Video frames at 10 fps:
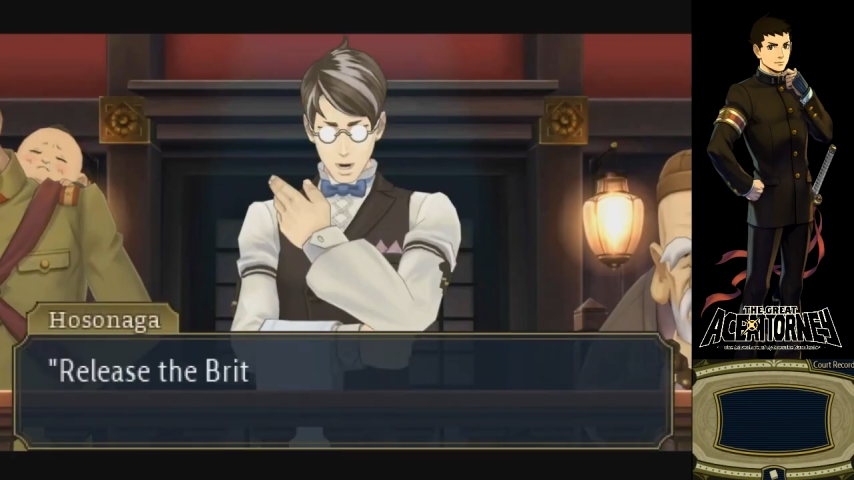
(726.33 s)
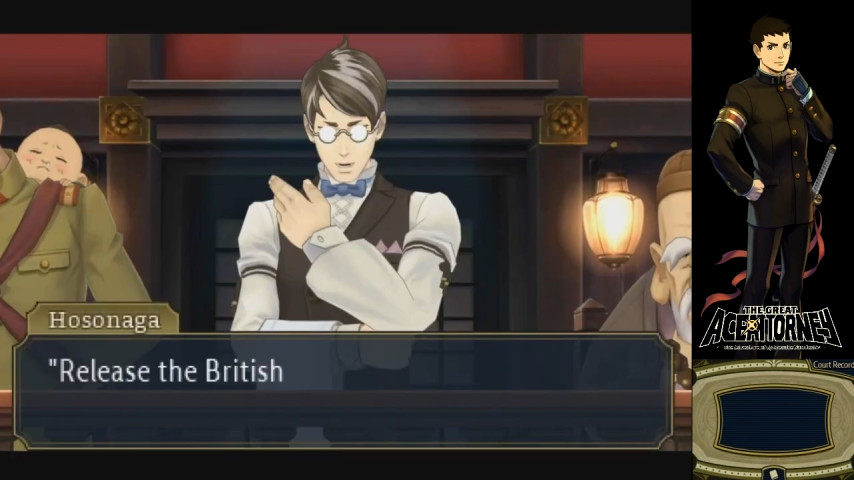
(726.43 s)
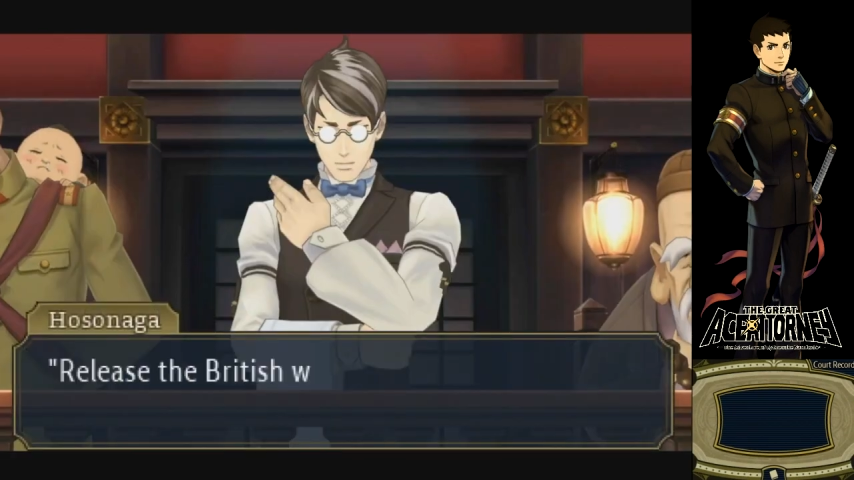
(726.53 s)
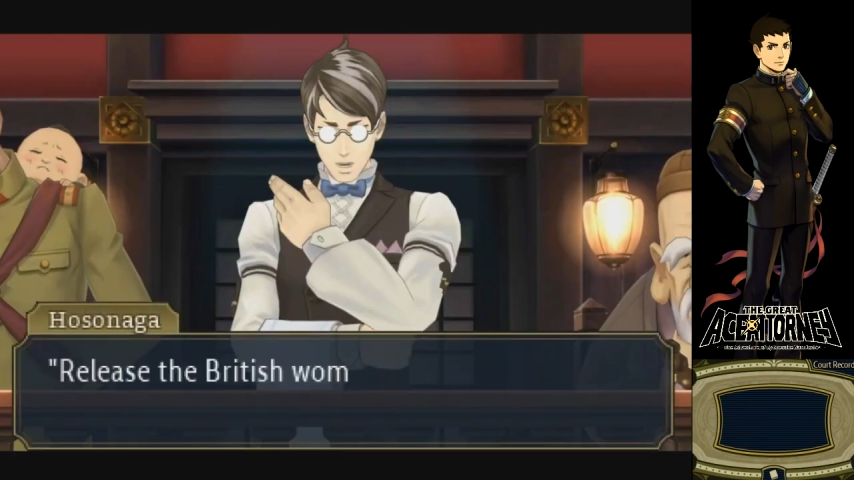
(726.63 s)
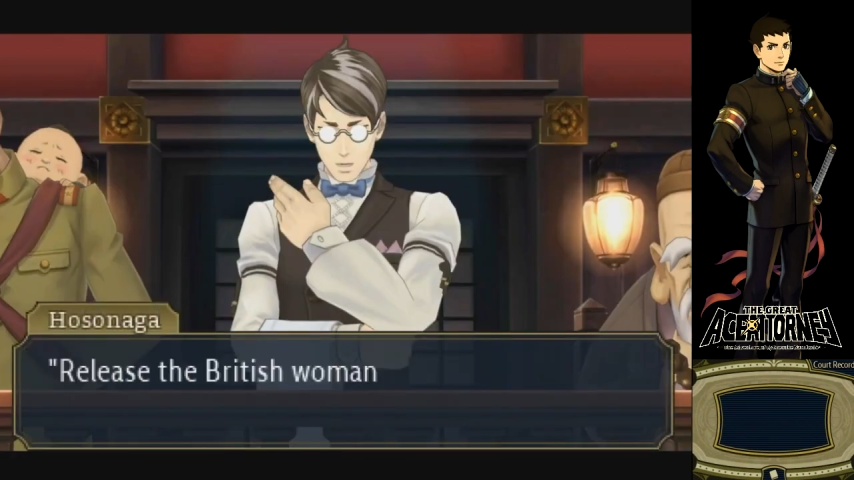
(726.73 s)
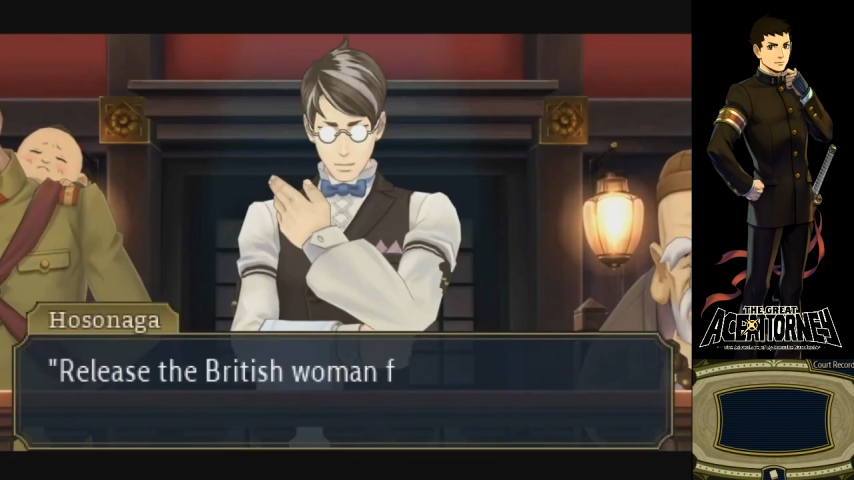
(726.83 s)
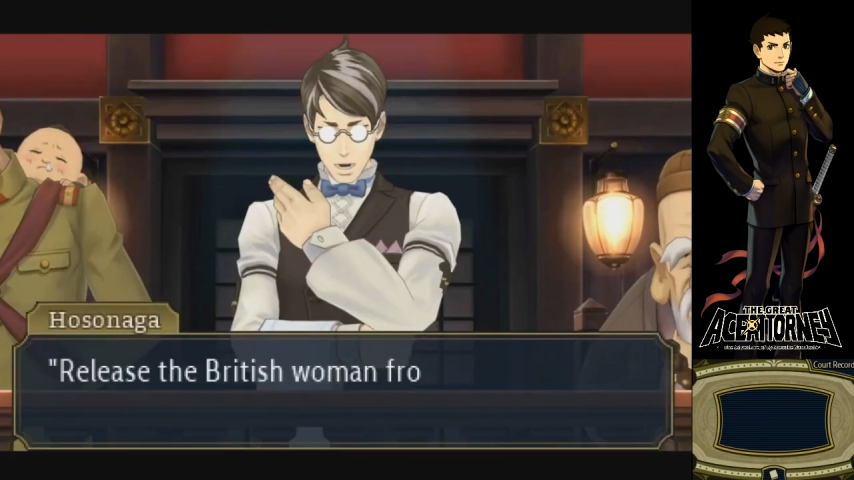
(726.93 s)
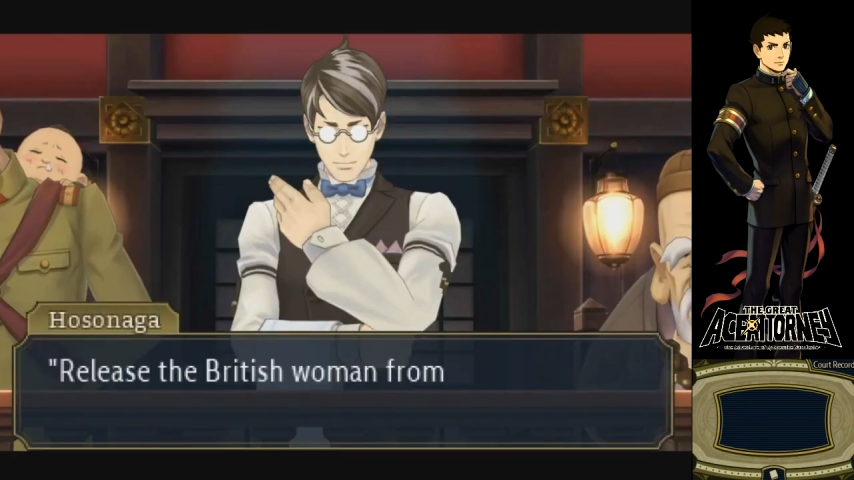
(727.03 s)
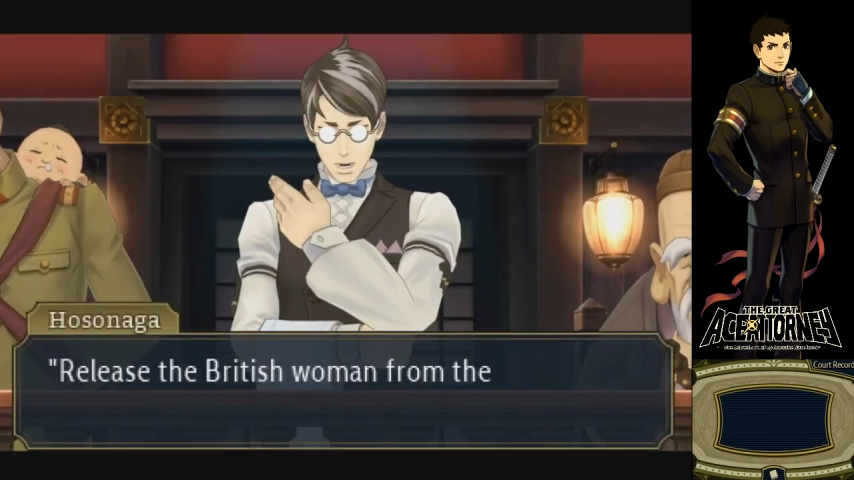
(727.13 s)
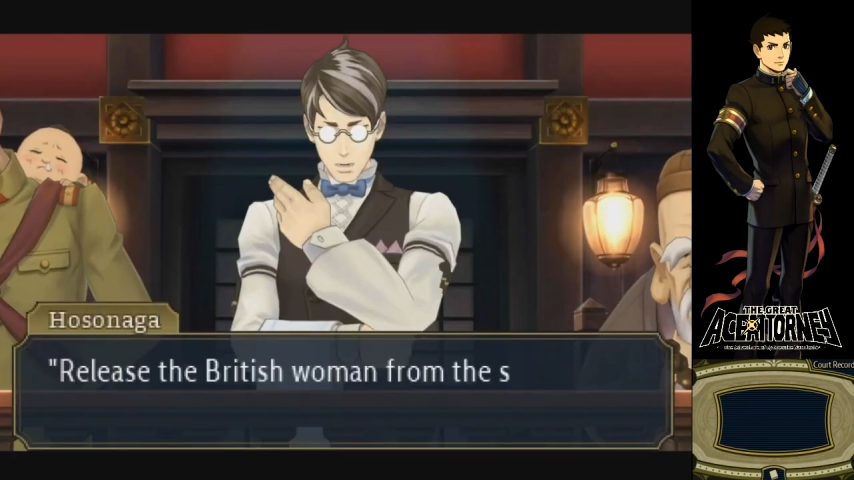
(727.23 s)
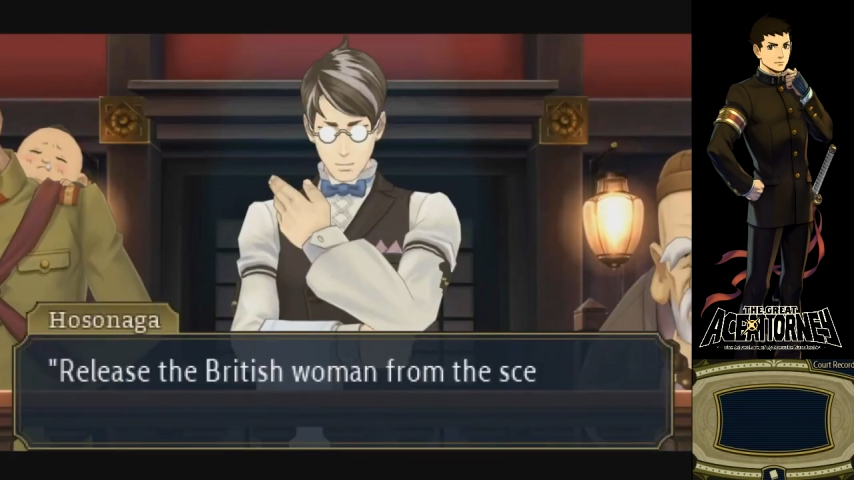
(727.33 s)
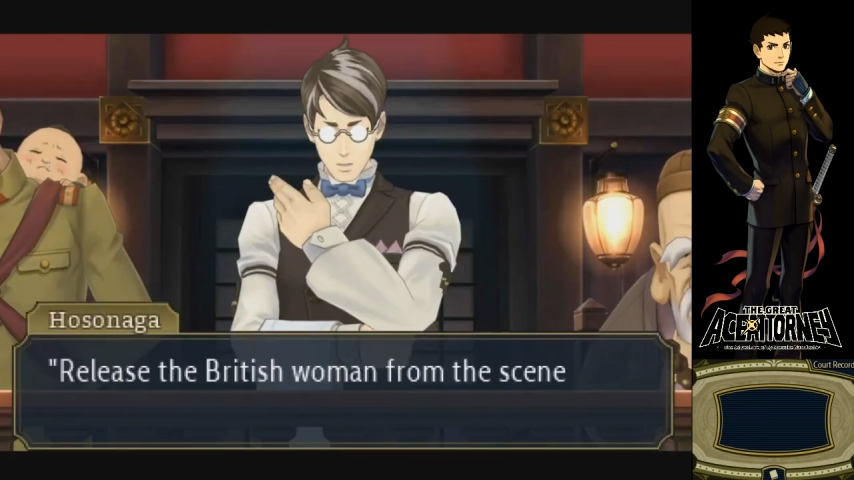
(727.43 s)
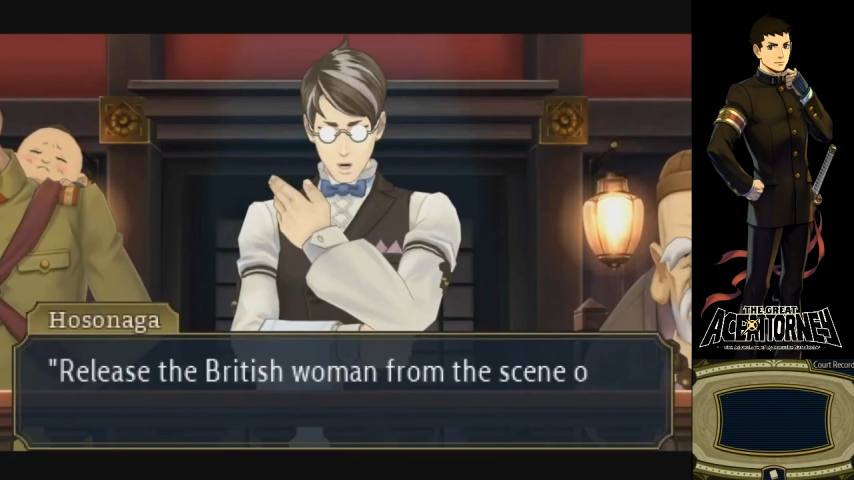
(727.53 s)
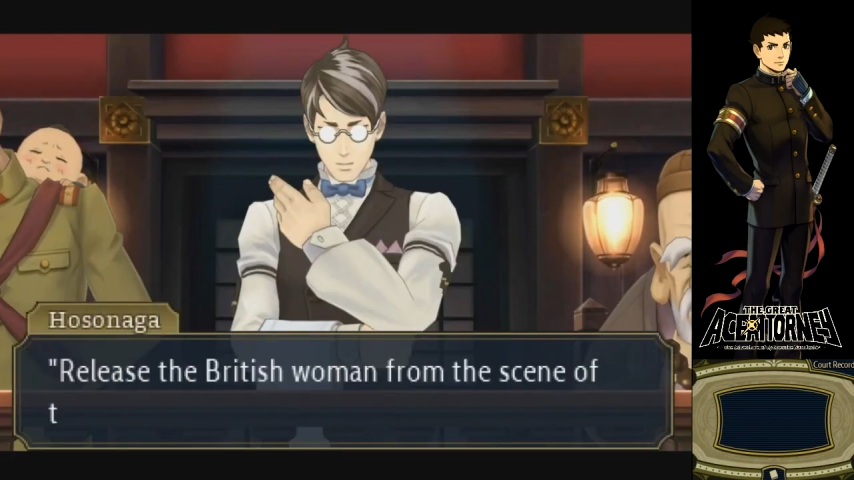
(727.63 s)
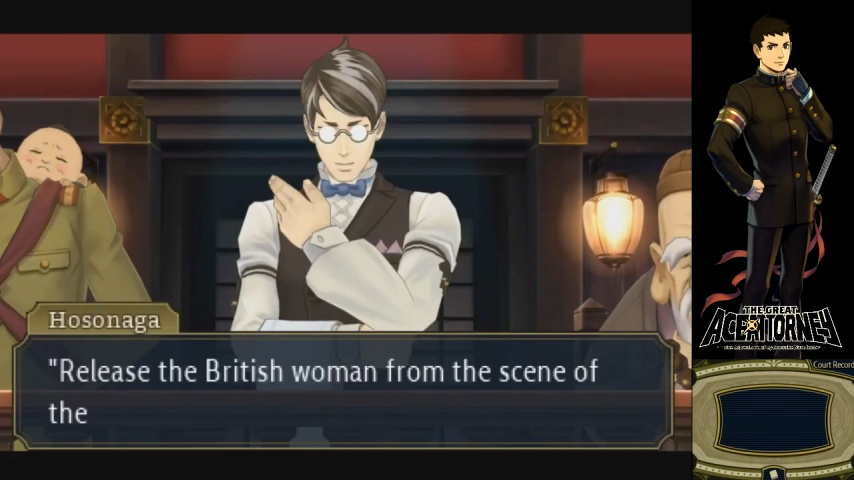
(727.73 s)
Release the British woman
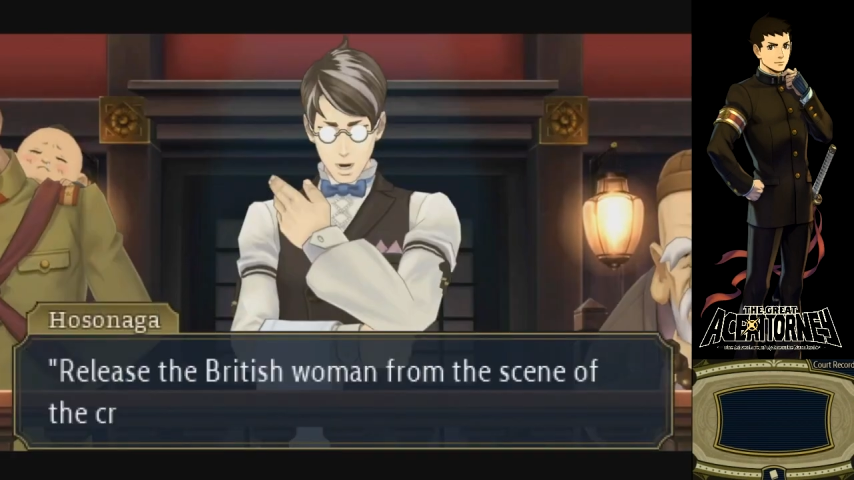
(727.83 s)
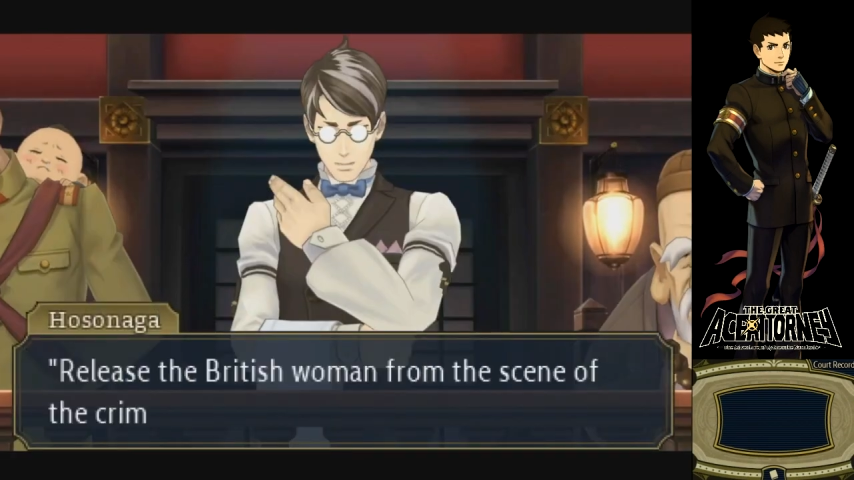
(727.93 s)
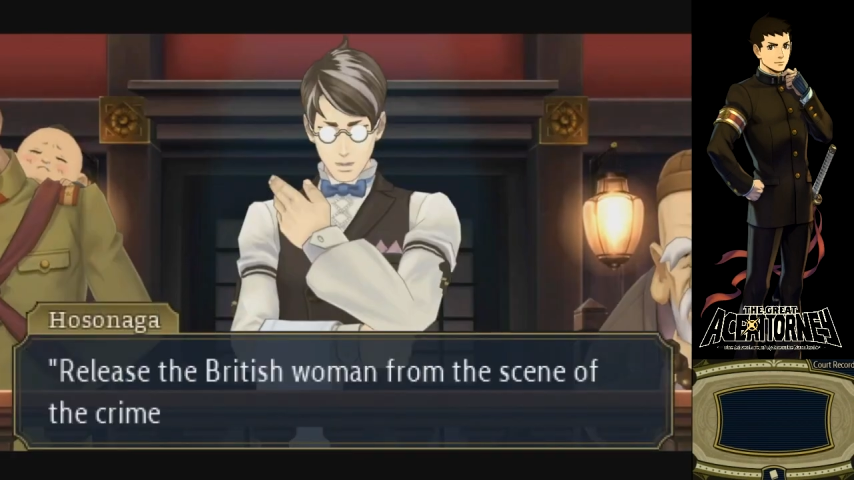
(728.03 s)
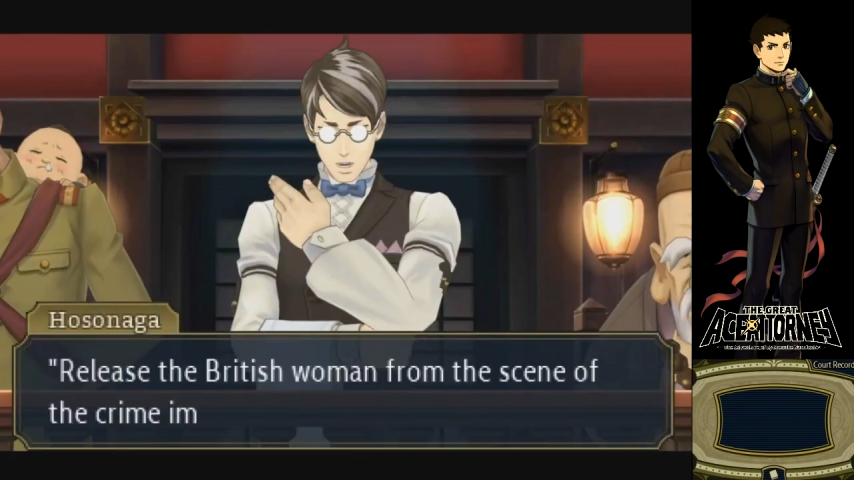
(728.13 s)
from the scene of the